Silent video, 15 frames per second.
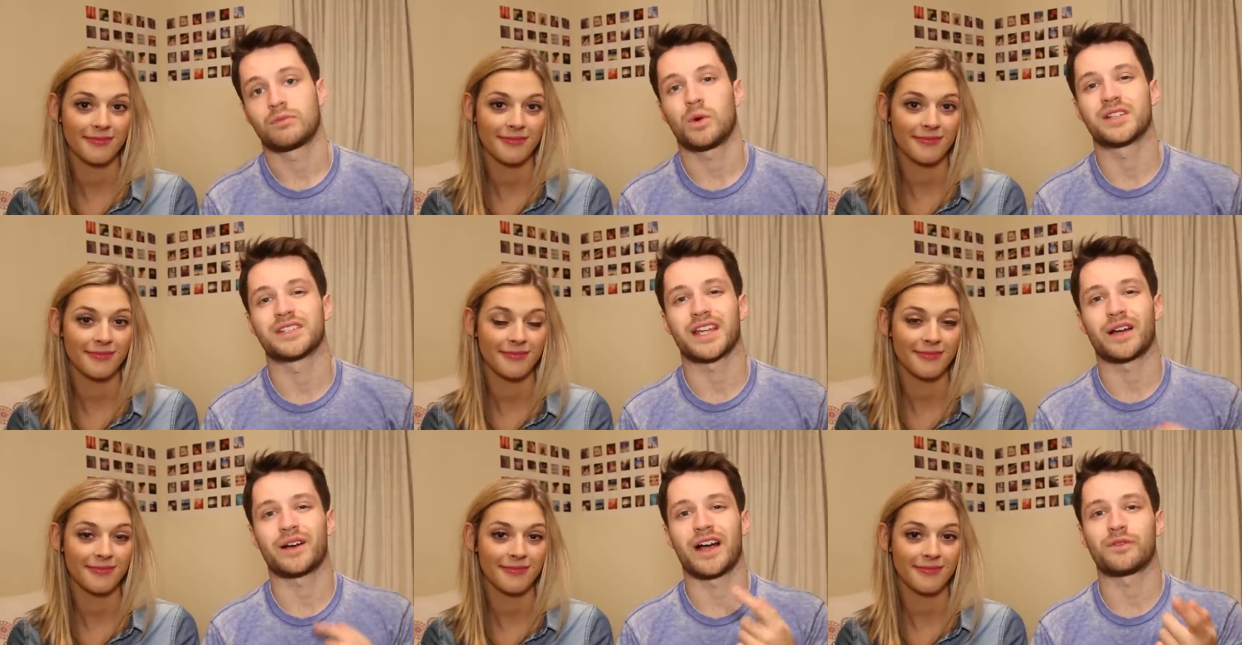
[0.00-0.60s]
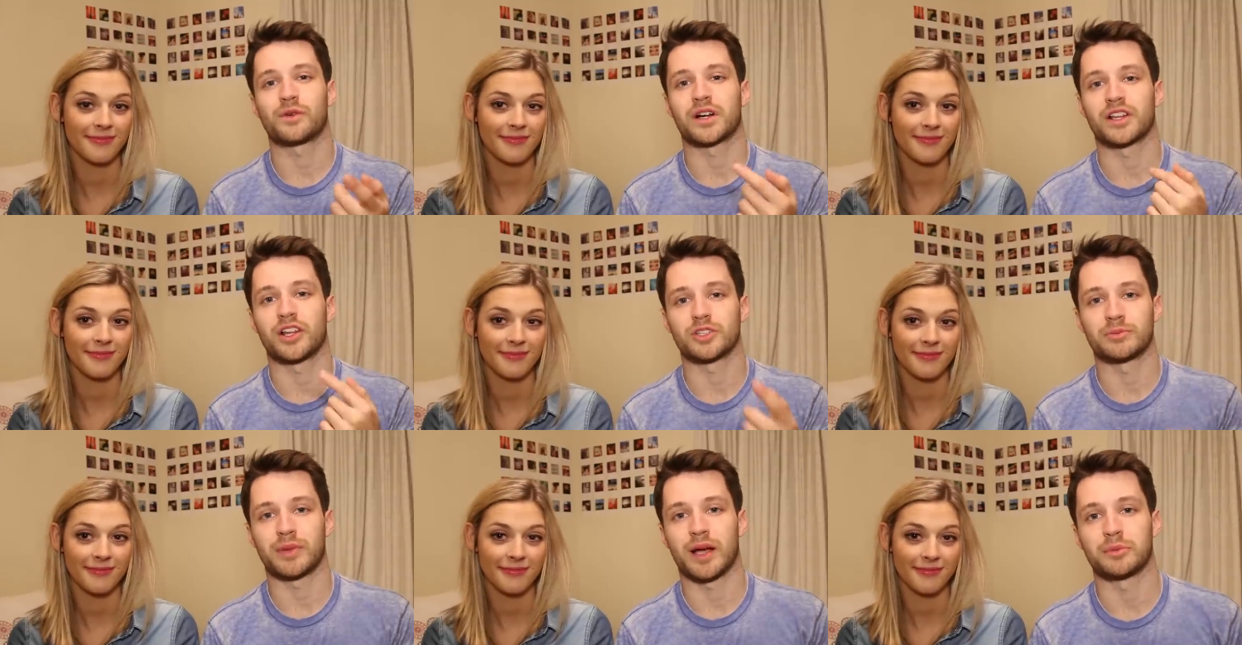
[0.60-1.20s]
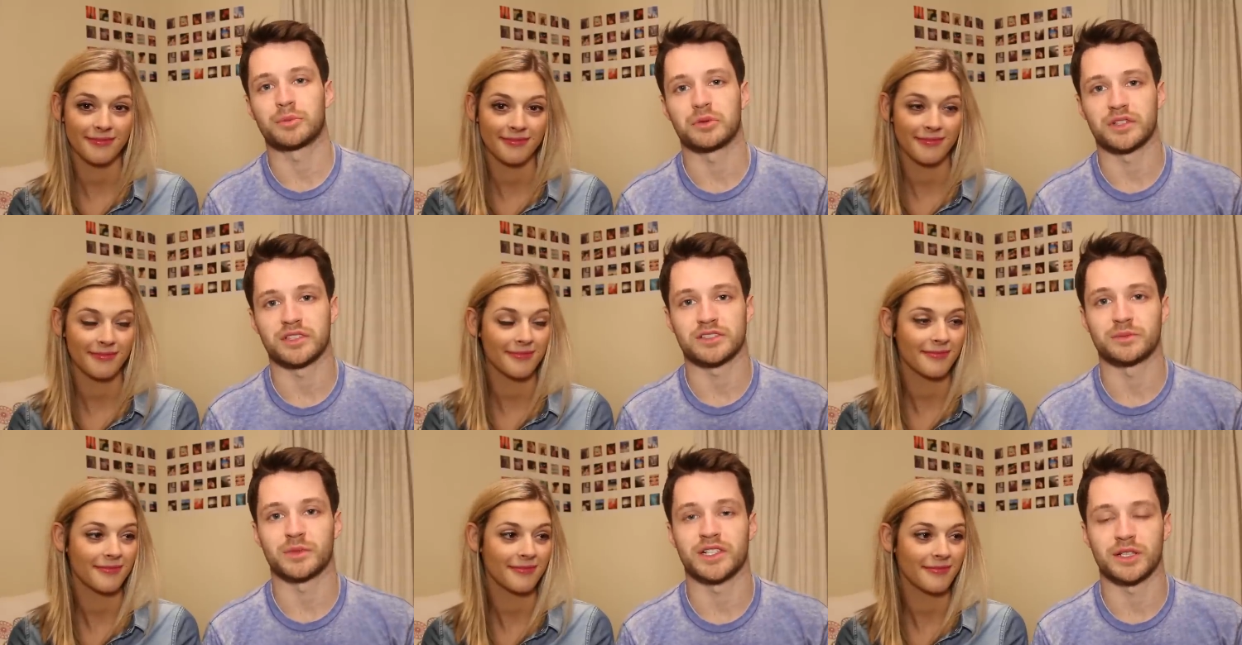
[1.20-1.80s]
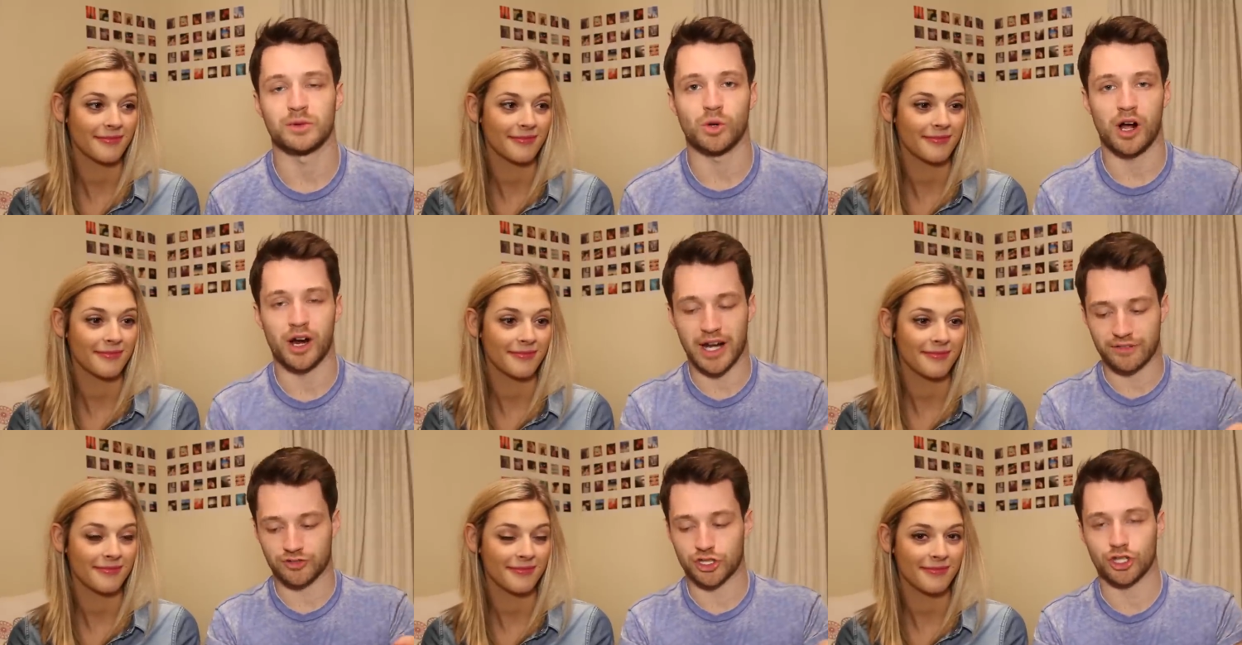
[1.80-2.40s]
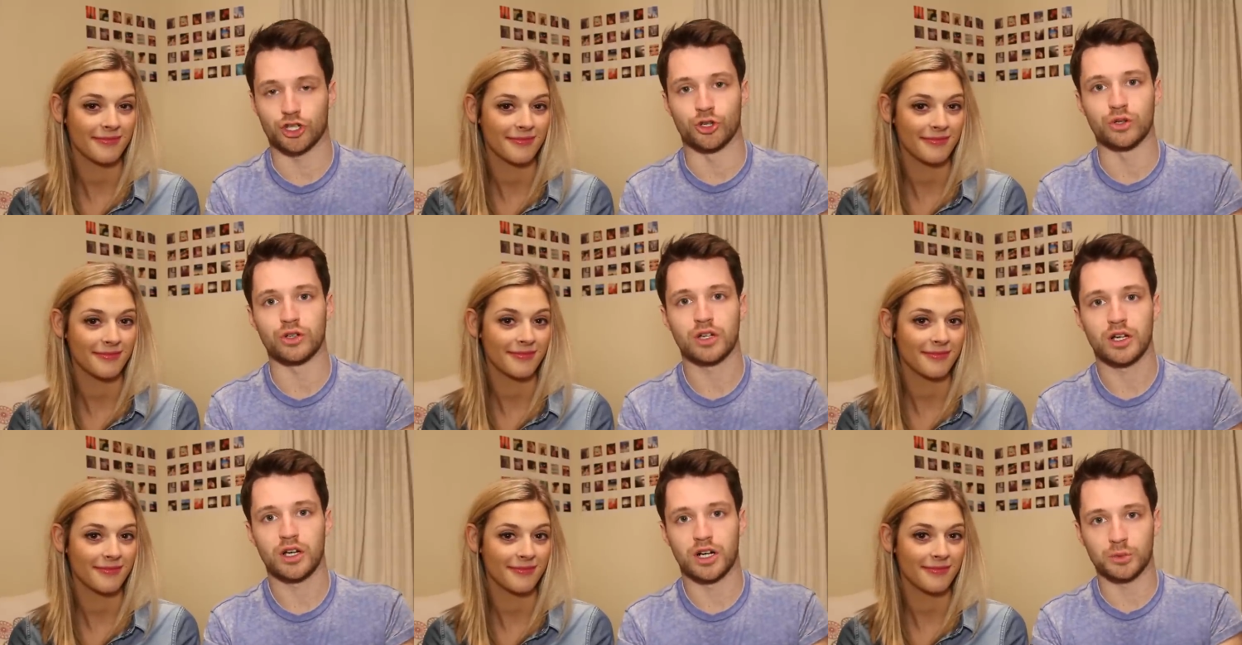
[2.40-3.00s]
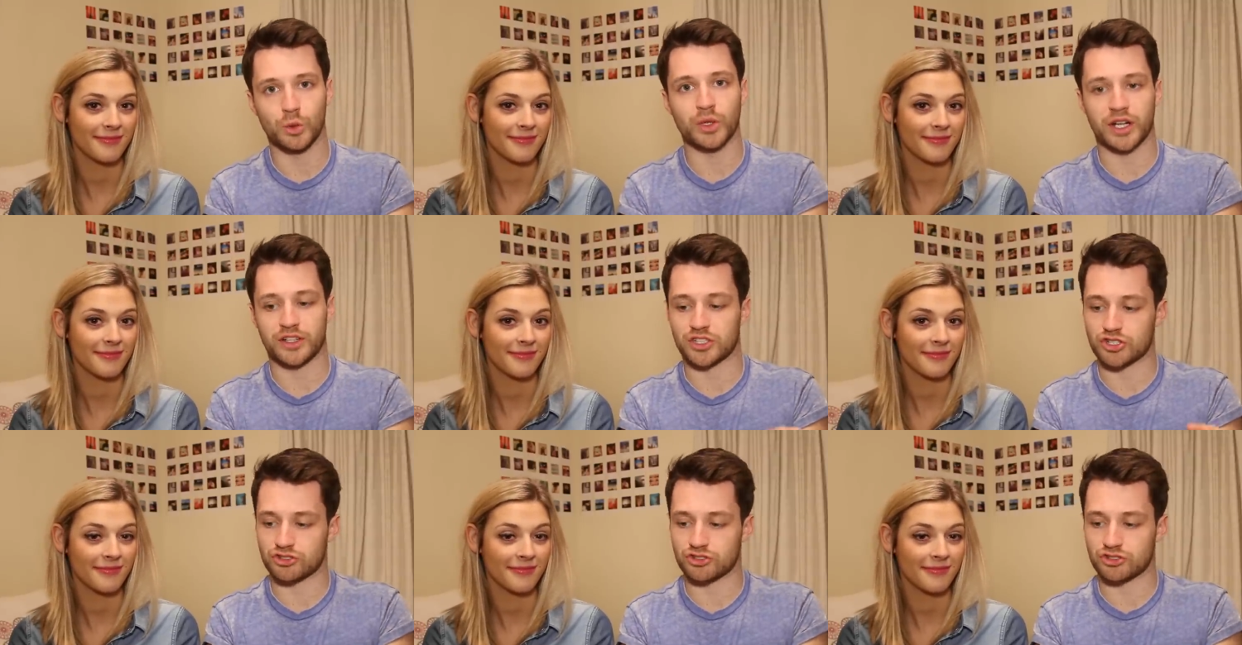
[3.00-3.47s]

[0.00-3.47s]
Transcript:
Speaker 1: One day I'll have one of those bad boys, and we're gonna I'm gonna have two and walk down the